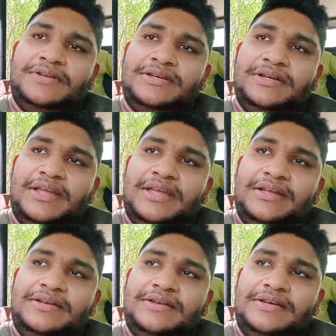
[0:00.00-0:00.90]

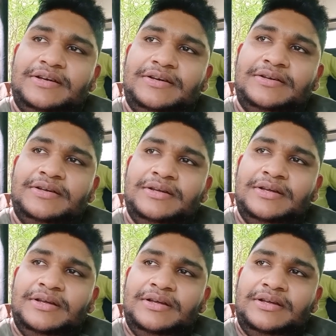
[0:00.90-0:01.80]
again uh,
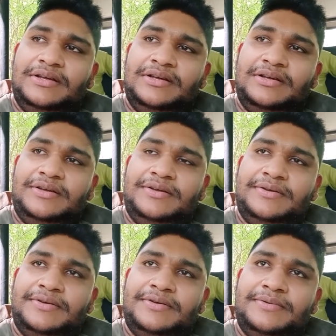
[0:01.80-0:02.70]

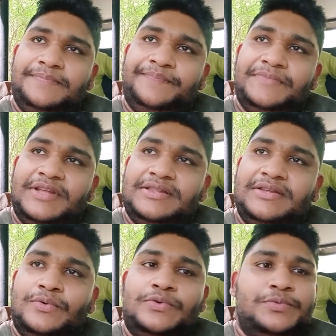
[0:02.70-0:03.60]
um, at the
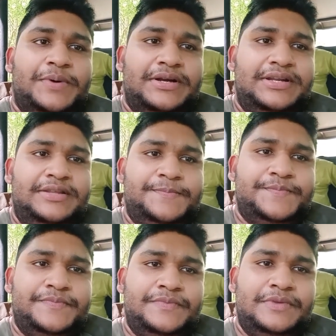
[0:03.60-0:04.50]
Kurutupandi
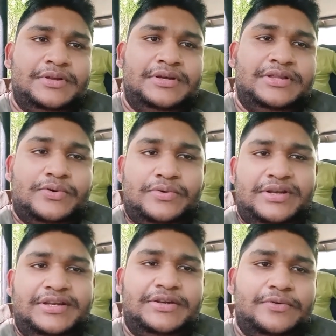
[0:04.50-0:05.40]
on the road
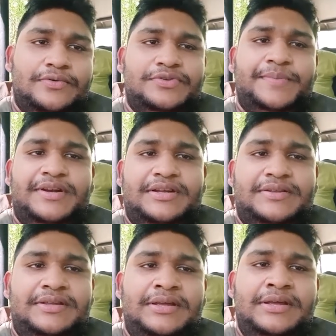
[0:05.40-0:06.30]
leading to Kurutupandi
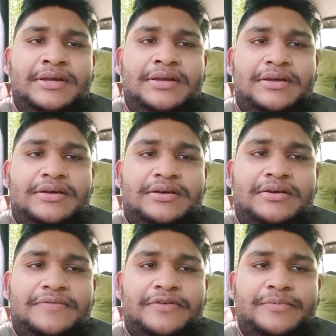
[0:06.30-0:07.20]
uh,
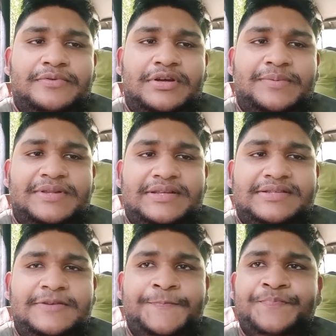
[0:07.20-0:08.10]
from Kudapatassa
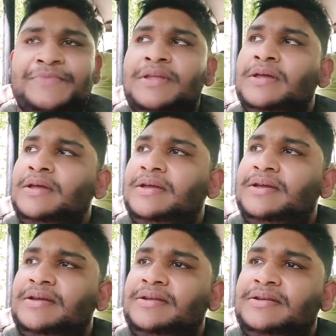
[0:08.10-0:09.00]

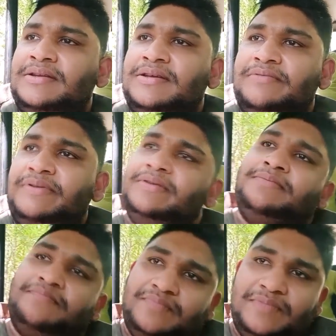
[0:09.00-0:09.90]
and uh, we
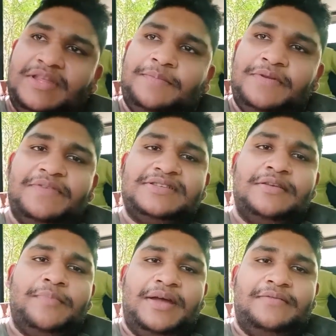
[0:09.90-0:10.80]
kept reversing
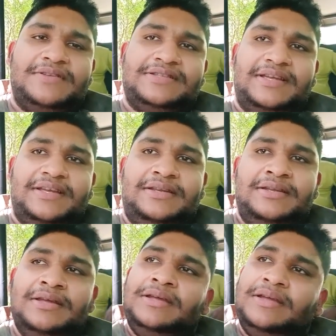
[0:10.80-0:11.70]
back once again
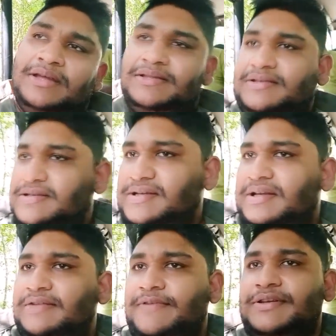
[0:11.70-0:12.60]
and then she suddenly
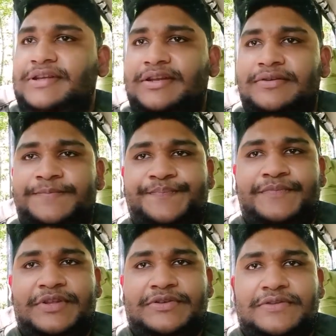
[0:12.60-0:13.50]
went in
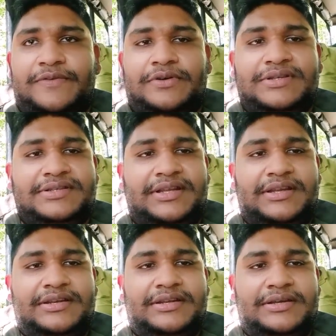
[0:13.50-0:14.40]
into the forest and uh,